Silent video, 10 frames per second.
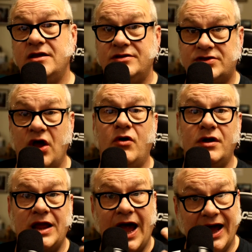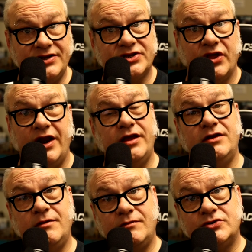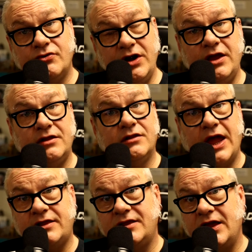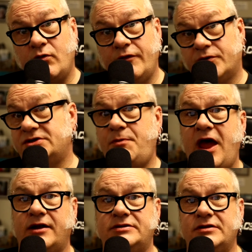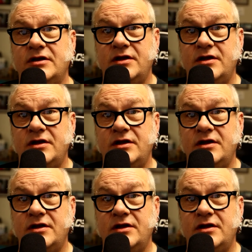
So isolate it, treat it like with respect,